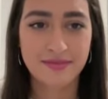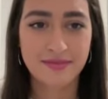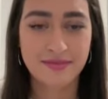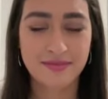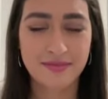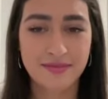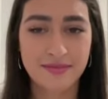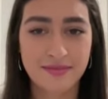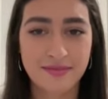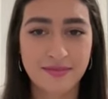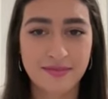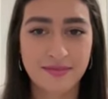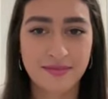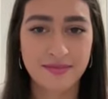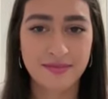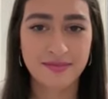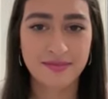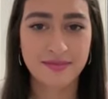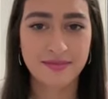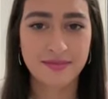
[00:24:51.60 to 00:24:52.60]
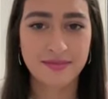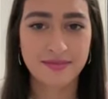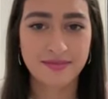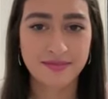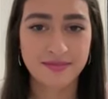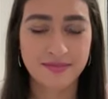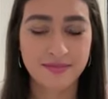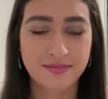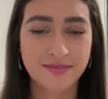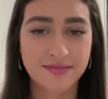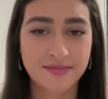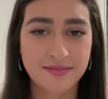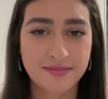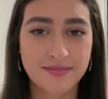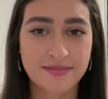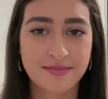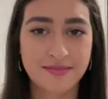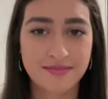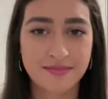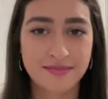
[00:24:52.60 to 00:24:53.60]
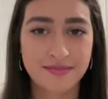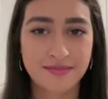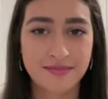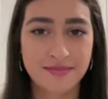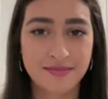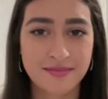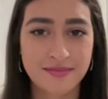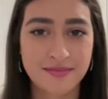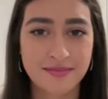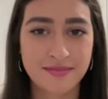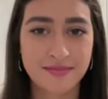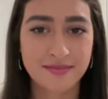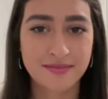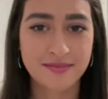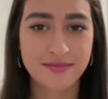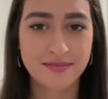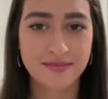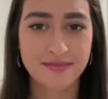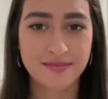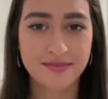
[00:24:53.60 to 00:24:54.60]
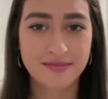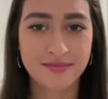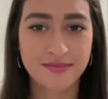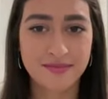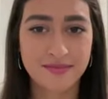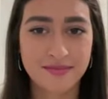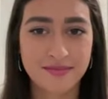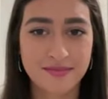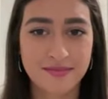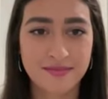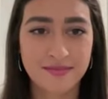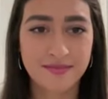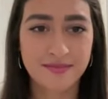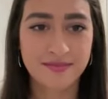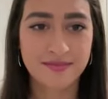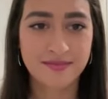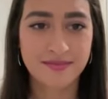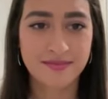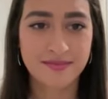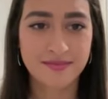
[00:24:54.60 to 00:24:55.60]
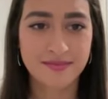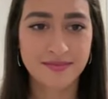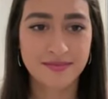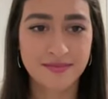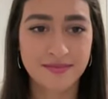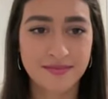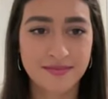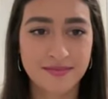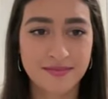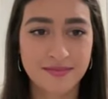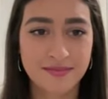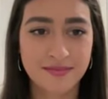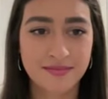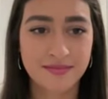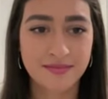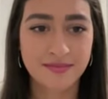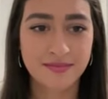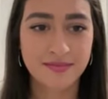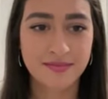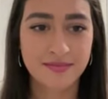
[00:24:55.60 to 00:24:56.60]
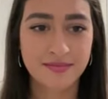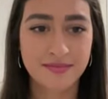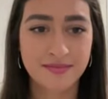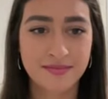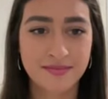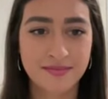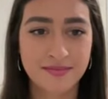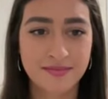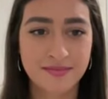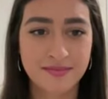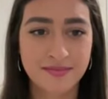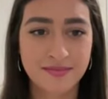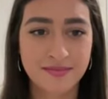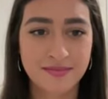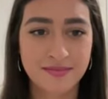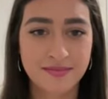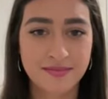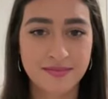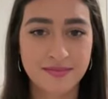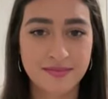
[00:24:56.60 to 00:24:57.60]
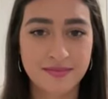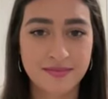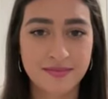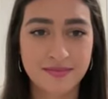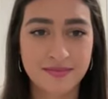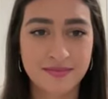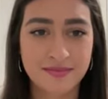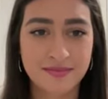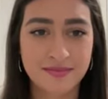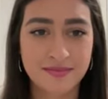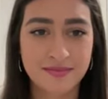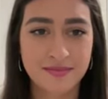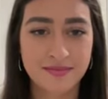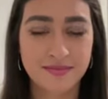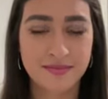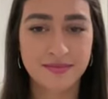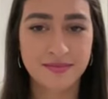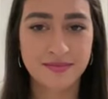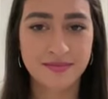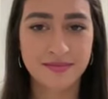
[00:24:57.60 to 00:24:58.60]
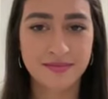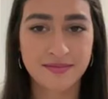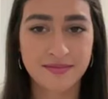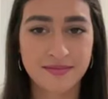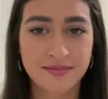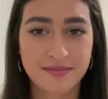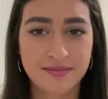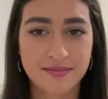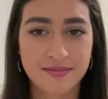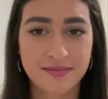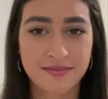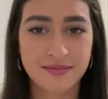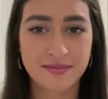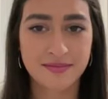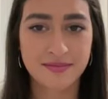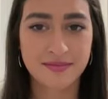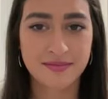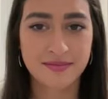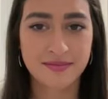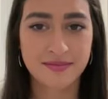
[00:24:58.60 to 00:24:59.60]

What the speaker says: This person isn't speaking.